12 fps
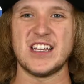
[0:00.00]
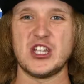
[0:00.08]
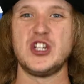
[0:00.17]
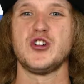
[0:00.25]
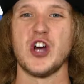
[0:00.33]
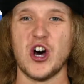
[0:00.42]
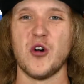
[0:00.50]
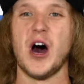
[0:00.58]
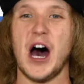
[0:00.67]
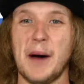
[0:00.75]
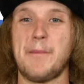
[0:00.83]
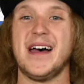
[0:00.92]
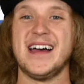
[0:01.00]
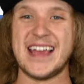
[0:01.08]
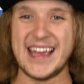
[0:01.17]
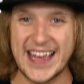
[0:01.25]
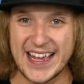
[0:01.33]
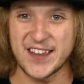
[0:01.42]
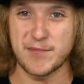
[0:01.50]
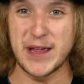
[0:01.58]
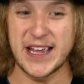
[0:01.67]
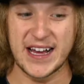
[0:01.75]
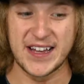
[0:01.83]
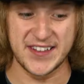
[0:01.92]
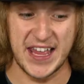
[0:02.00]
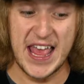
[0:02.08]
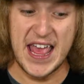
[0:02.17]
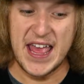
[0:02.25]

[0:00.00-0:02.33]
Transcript: to go up against, because